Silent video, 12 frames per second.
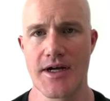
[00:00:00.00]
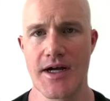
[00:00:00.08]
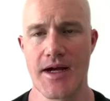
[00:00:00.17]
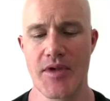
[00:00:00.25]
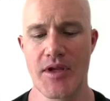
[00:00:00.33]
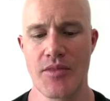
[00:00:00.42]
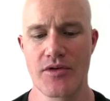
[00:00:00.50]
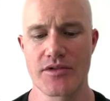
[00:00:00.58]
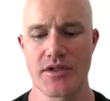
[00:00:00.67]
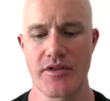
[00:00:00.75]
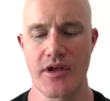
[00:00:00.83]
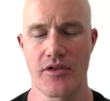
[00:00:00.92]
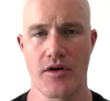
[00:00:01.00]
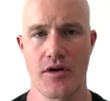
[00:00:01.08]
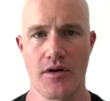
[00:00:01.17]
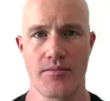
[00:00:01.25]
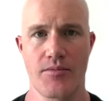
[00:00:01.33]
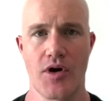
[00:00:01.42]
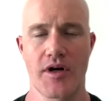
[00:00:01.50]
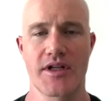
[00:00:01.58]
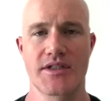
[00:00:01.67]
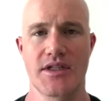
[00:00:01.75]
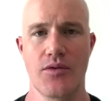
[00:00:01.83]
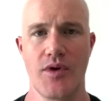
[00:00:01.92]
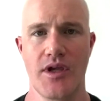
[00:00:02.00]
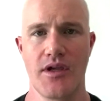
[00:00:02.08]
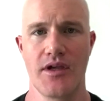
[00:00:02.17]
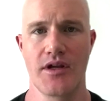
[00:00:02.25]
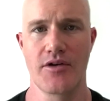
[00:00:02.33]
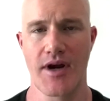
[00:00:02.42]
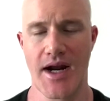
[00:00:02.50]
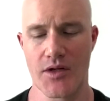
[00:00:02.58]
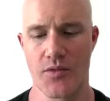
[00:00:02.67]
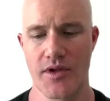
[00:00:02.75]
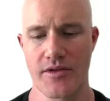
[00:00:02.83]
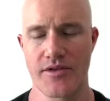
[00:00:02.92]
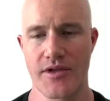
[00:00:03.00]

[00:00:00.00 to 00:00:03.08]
In most of the other markets that we interact with,